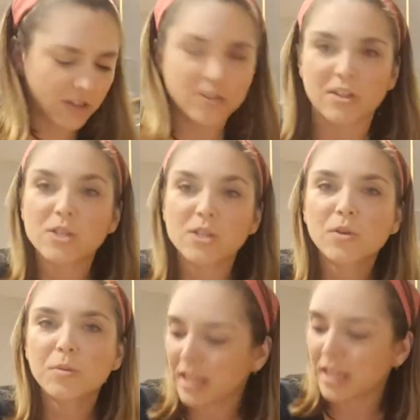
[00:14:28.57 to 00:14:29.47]
This one will
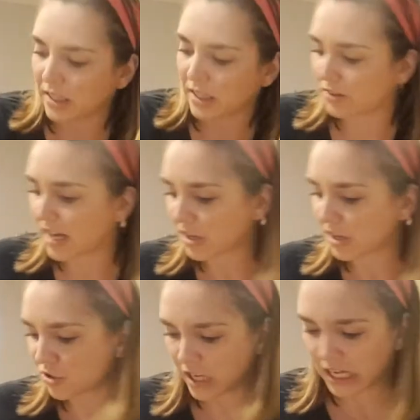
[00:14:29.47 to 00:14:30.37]
be like a little
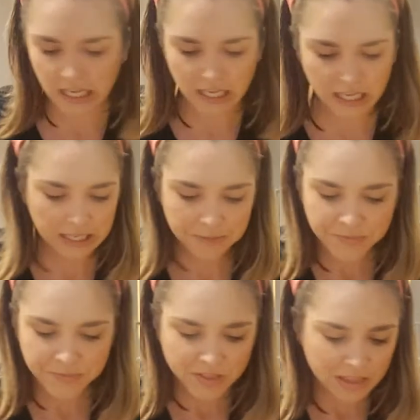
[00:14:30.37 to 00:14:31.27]
nectarine,
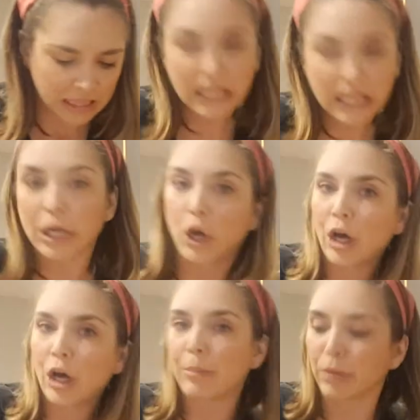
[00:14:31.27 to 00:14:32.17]
like a
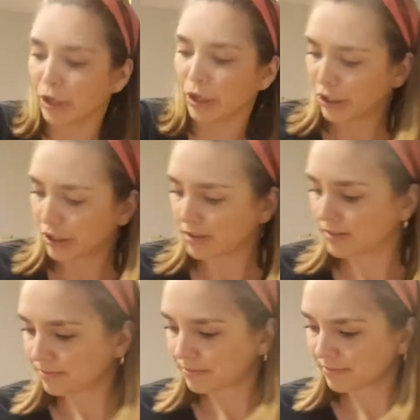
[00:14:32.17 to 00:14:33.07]
cobbler.
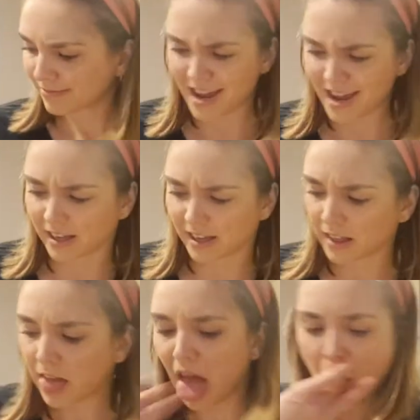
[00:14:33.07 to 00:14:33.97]
Yeah.
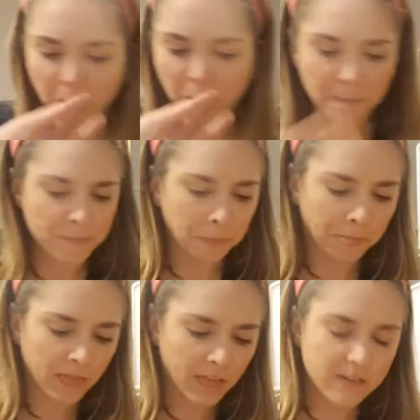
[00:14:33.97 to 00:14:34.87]

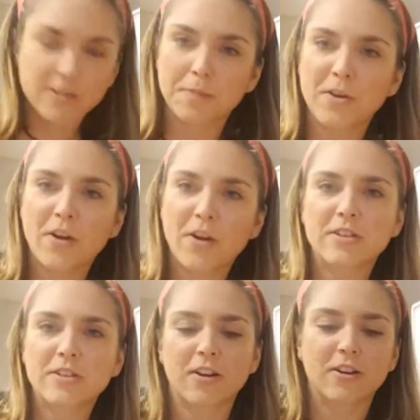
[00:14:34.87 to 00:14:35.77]
It's gonna be great,
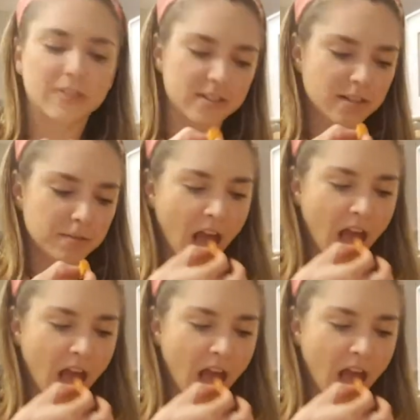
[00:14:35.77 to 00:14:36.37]
Tucker. Don't listen to me.